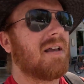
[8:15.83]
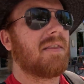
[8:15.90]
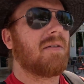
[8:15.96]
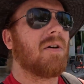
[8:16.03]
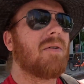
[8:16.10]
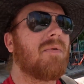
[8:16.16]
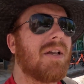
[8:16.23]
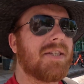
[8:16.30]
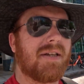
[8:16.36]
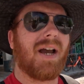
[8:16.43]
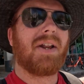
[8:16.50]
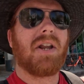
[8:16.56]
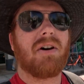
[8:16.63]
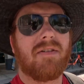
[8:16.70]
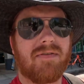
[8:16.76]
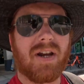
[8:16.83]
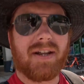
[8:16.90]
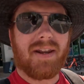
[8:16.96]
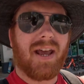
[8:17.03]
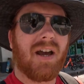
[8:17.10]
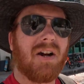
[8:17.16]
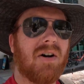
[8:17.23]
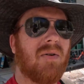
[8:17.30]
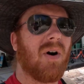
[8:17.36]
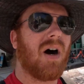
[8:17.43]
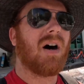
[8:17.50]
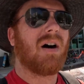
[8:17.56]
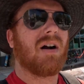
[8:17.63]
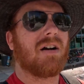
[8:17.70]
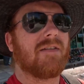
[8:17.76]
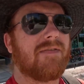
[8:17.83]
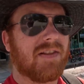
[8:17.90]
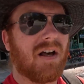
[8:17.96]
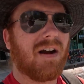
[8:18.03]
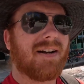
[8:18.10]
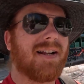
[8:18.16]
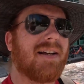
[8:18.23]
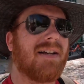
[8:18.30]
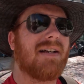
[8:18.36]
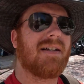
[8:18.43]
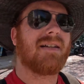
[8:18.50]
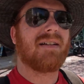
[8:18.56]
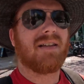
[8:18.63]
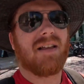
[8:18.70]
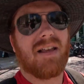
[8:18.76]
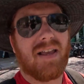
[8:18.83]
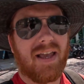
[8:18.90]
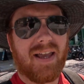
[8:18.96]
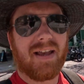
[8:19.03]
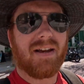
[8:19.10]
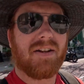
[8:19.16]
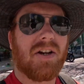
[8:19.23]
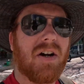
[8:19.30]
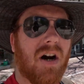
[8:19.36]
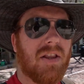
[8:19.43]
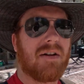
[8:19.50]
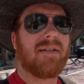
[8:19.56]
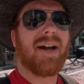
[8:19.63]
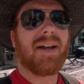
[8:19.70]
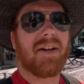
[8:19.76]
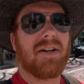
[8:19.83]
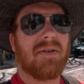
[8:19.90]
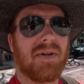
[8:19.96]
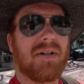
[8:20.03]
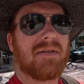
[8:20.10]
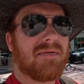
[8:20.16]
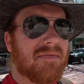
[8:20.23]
The only ones that I know of right now are Florida and Colorado.